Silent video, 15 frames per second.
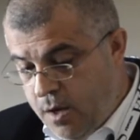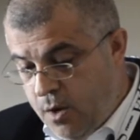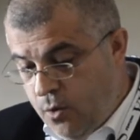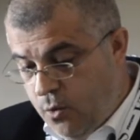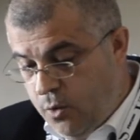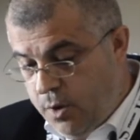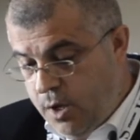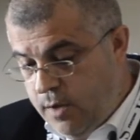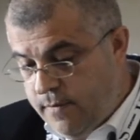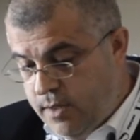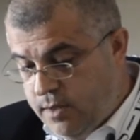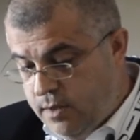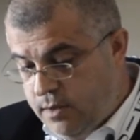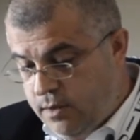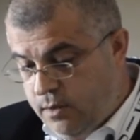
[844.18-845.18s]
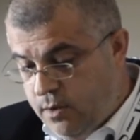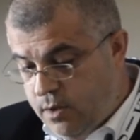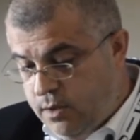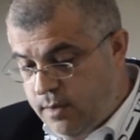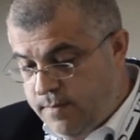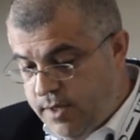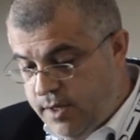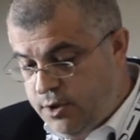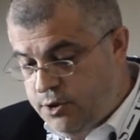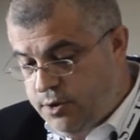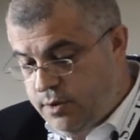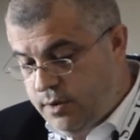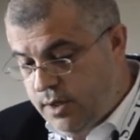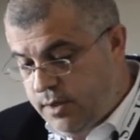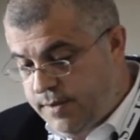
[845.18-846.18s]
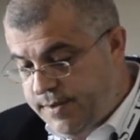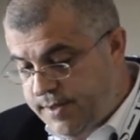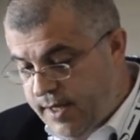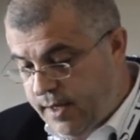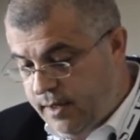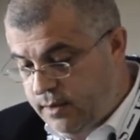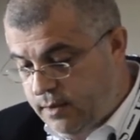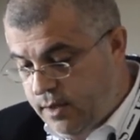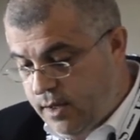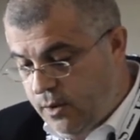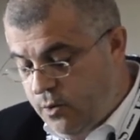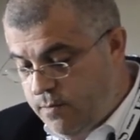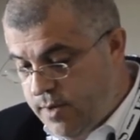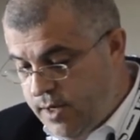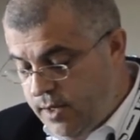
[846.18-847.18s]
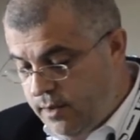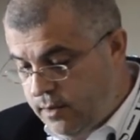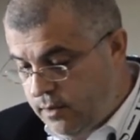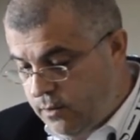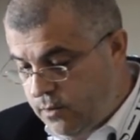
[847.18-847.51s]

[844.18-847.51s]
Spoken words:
or even the condemnation at the Second Ecumenical